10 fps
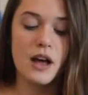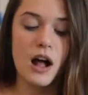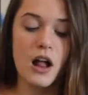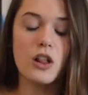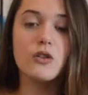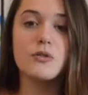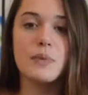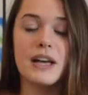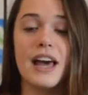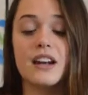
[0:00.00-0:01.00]
Along with
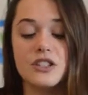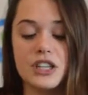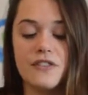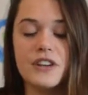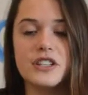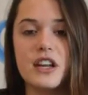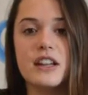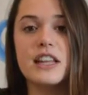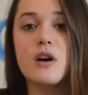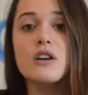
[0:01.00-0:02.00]
being energy efficient,
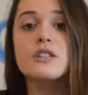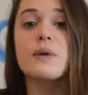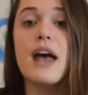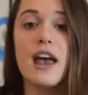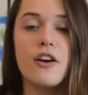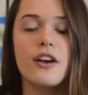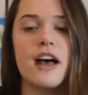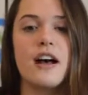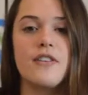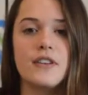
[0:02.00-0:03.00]
they are also
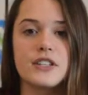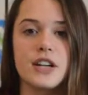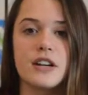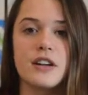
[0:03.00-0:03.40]
area efficient.